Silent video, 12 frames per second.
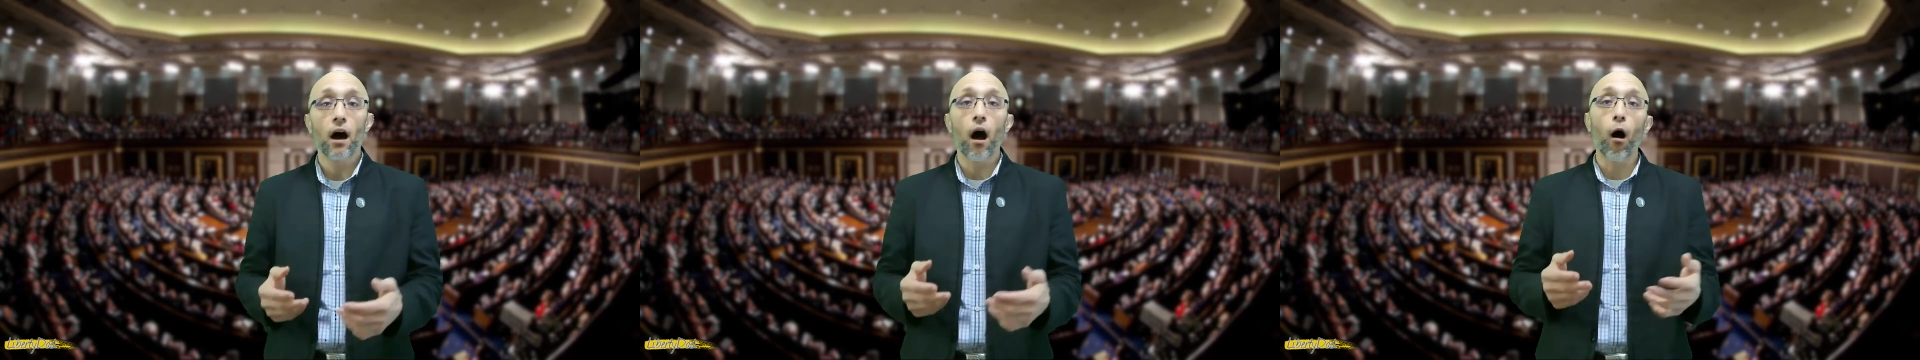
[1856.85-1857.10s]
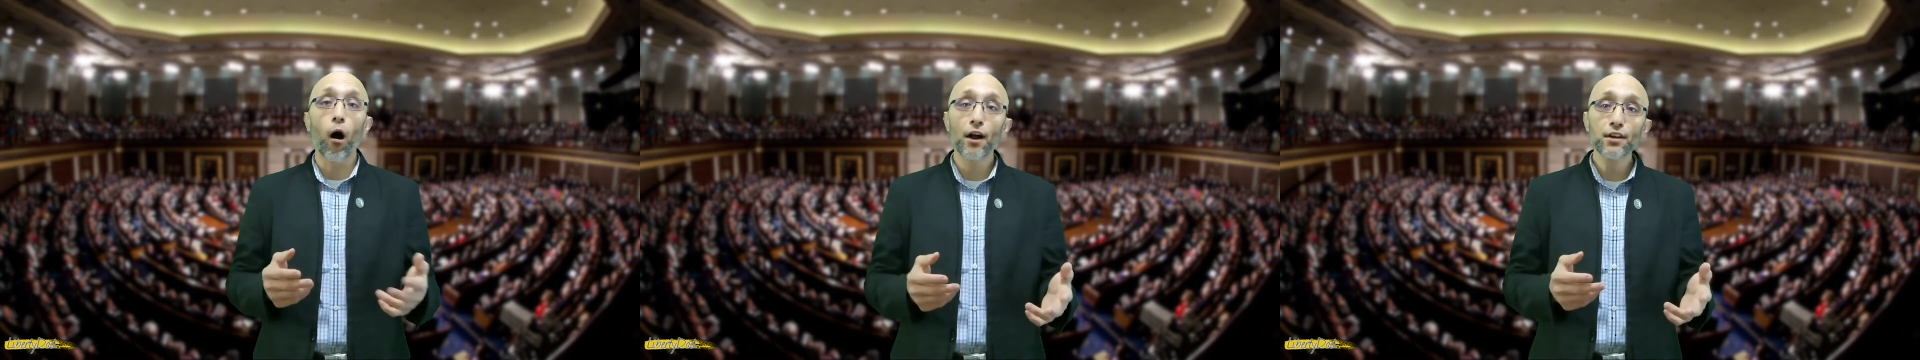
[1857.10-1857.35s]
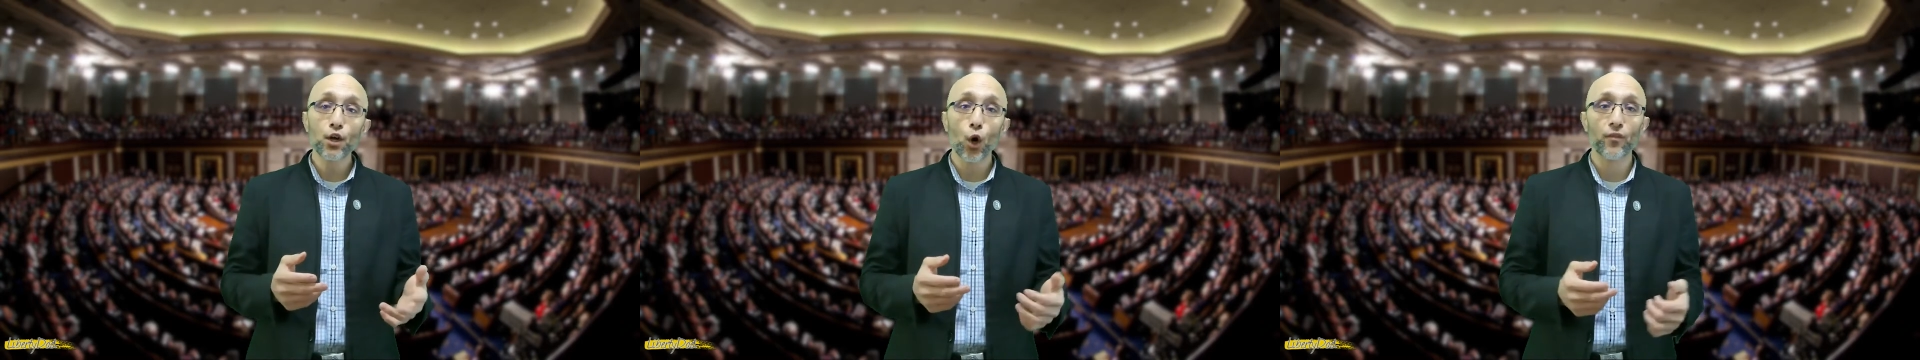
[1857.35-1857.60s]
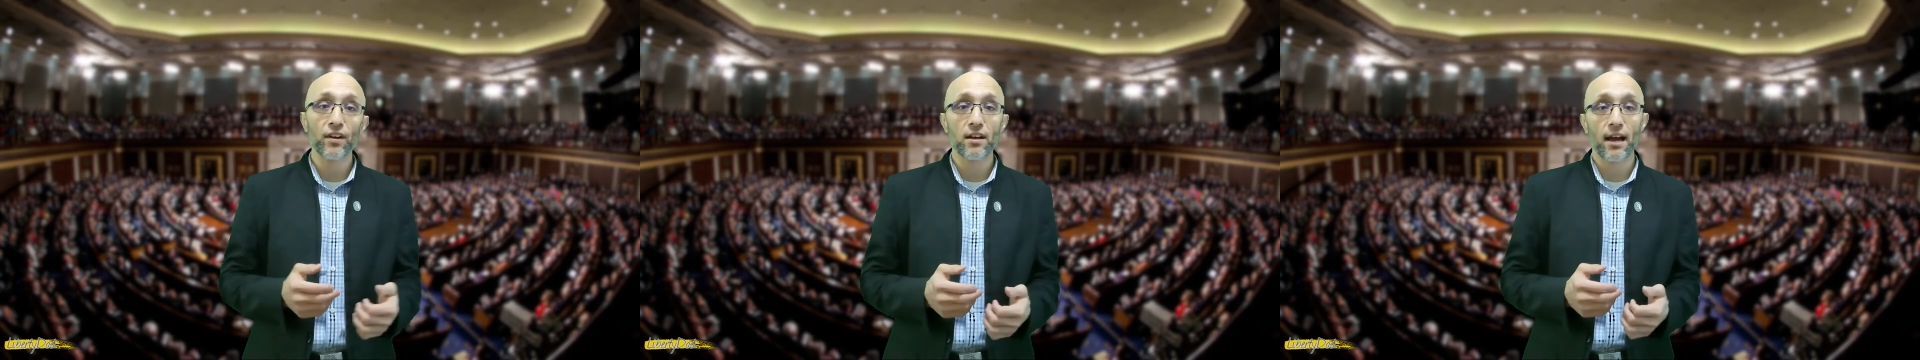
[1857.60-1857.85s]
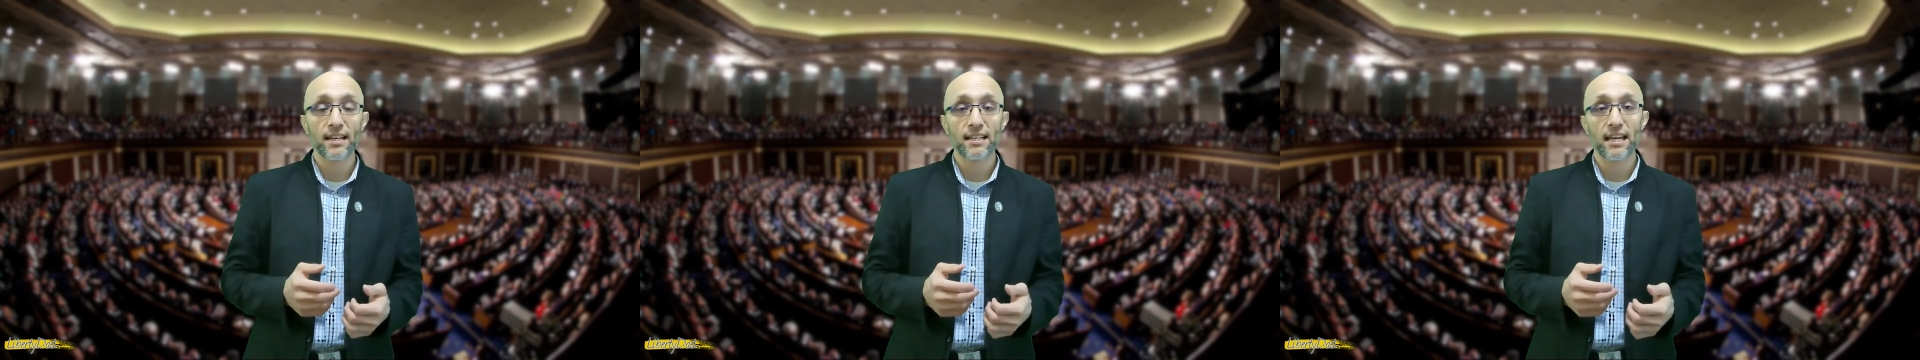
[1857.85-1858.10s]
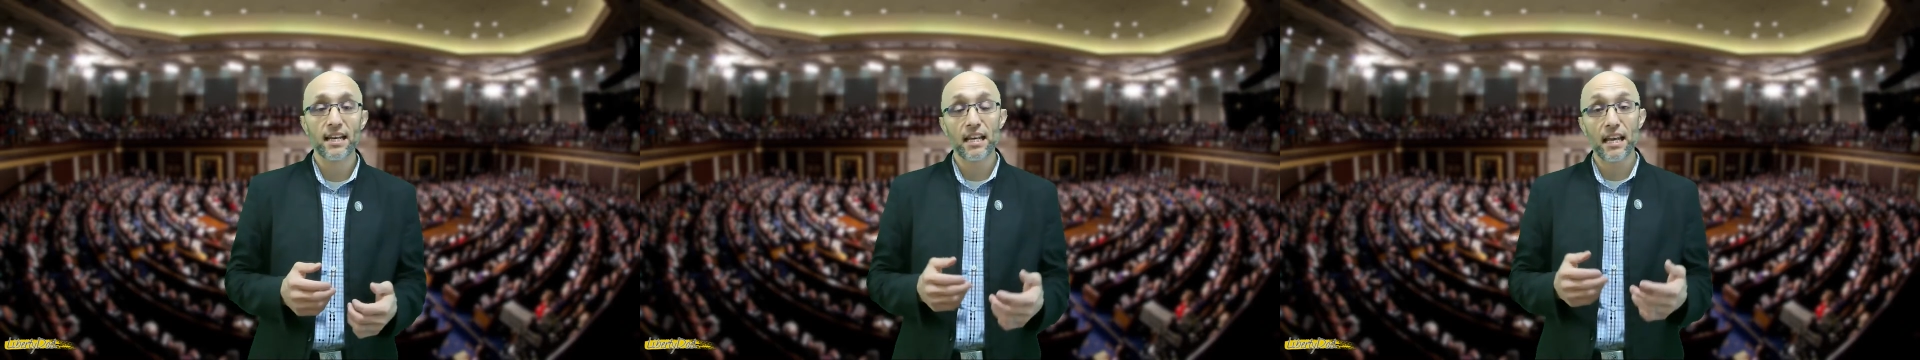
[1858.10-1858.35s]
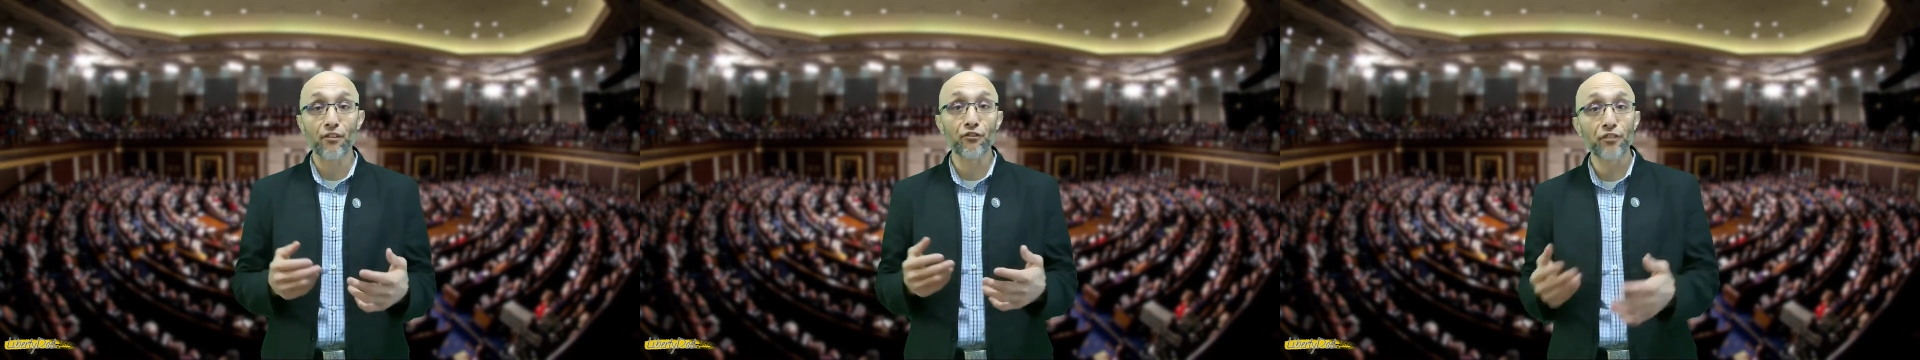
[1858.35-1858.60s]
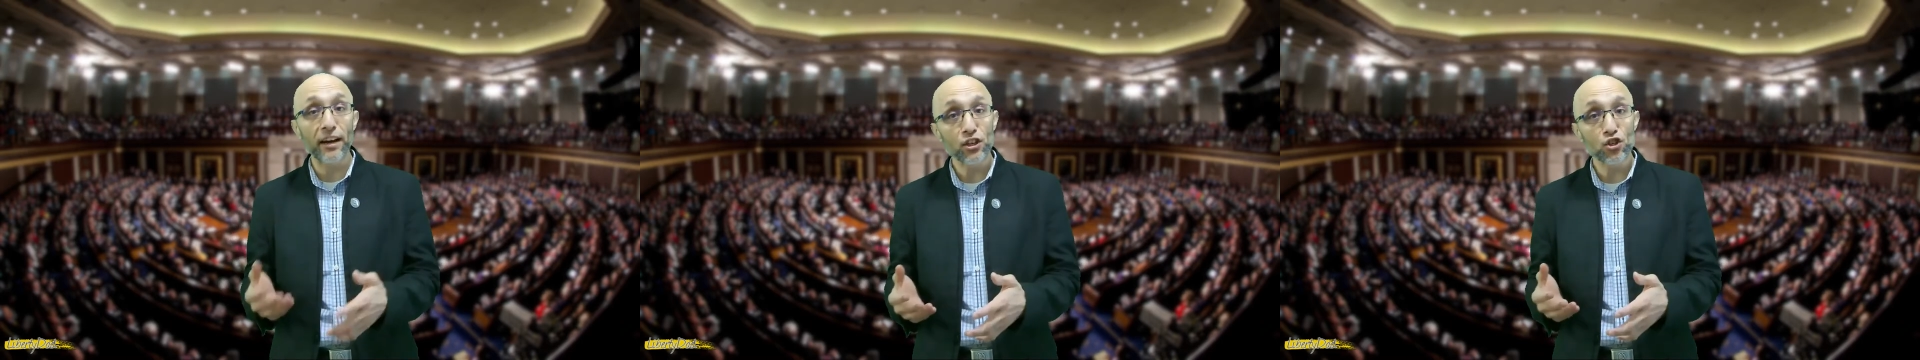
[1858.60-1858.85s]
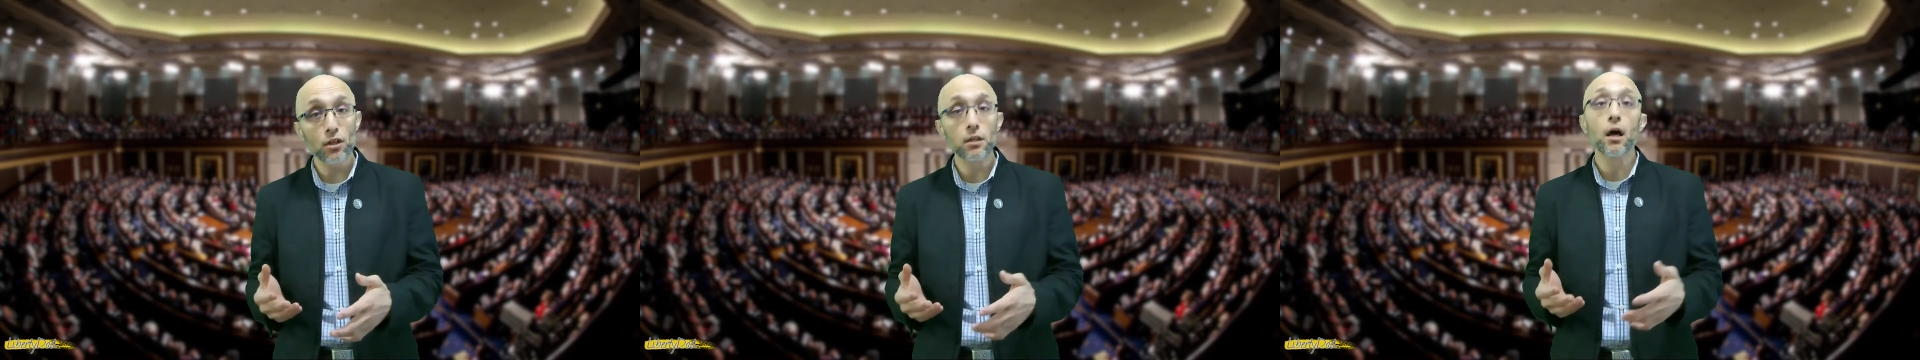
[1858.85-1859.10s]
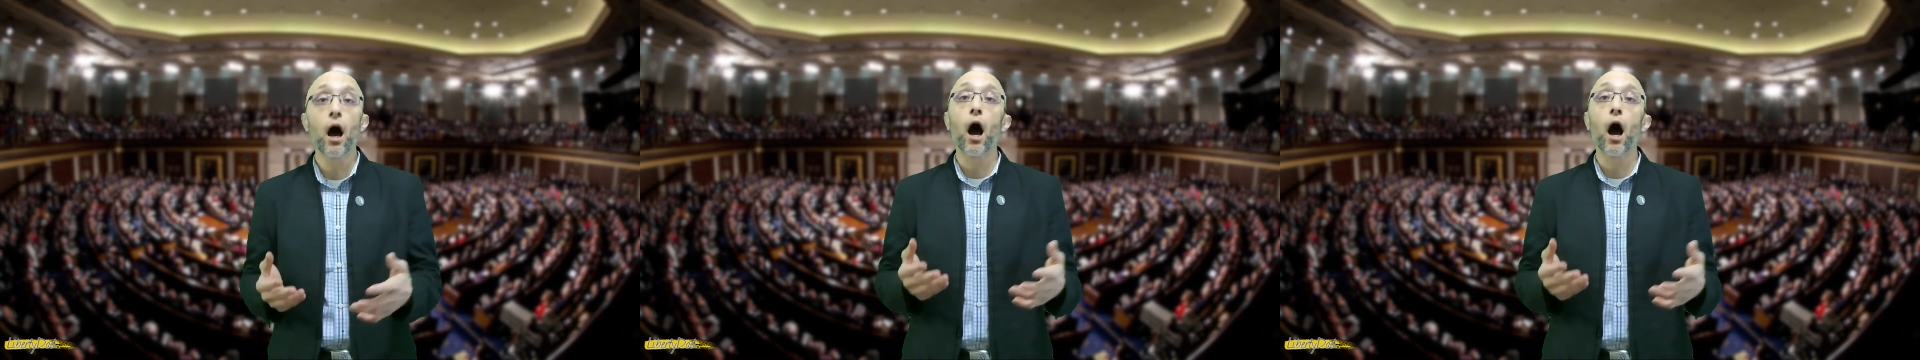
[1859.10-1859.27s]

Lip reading: on COVID-19 infection,